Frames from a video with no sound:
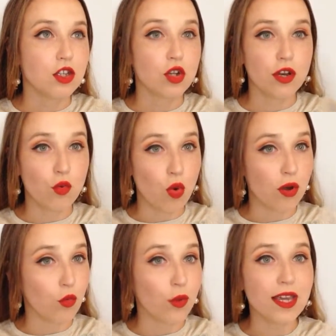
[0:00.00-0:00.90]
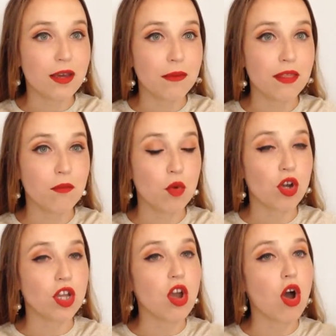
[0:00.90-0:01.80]
you're going to want to wake up in the
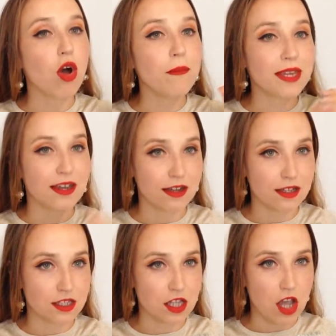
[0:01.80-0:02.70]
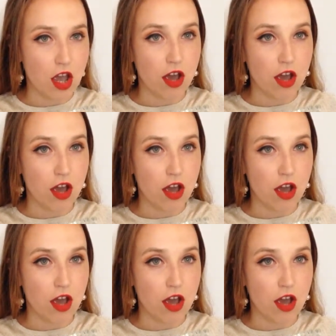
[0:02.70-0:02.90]
morning, all because